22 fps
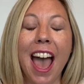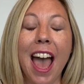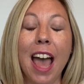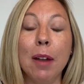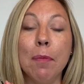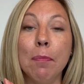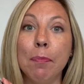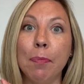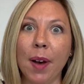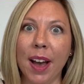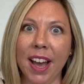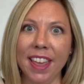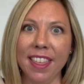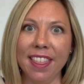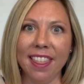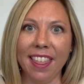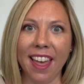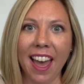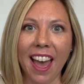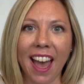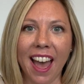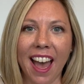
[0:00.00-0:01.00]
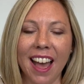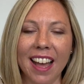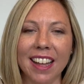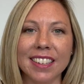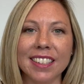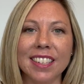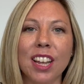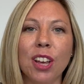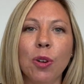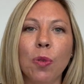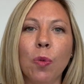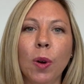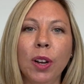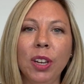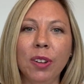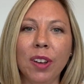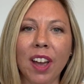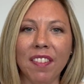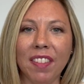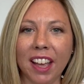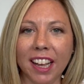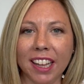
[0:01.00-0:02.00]
And by that, when
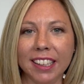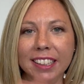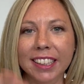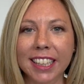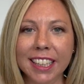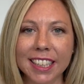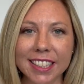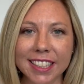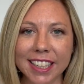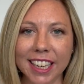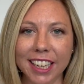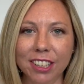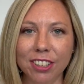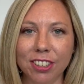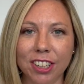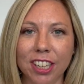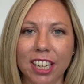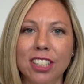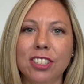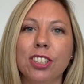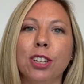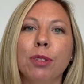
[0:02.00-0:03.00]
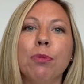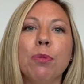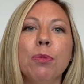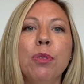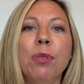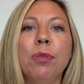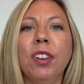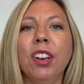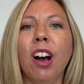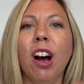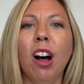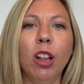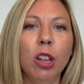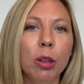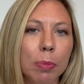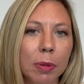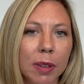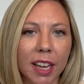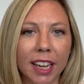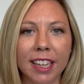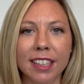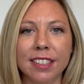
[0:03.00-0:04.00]
you have that clean slate in your kitchen, removing all
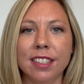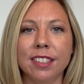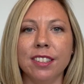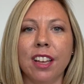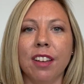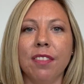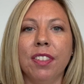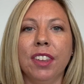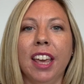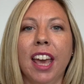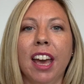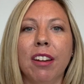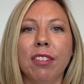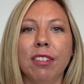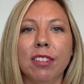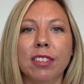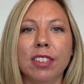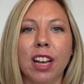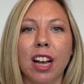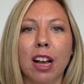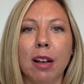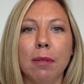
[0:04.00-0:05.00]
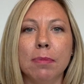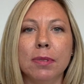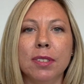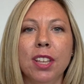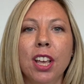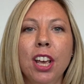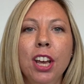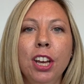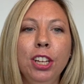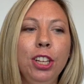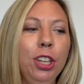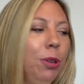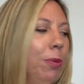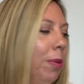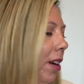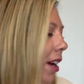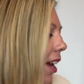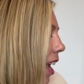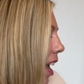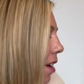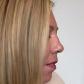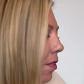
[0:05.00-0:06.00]
appliances off the countertops, you
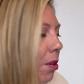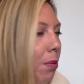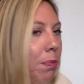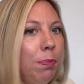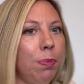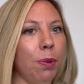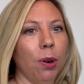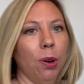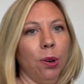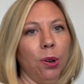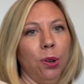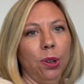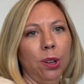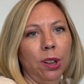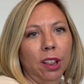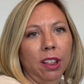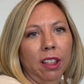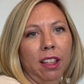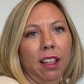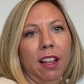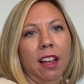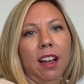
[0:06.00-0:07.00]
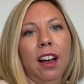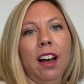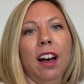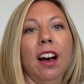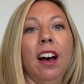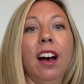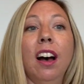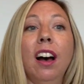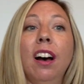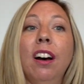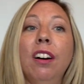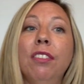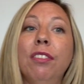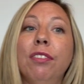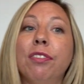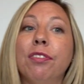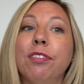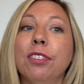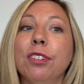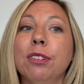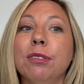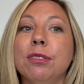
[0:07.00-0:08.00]
want to have a bowl of
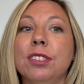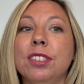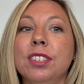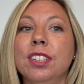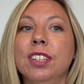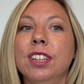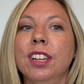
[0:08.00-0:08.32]
fruit.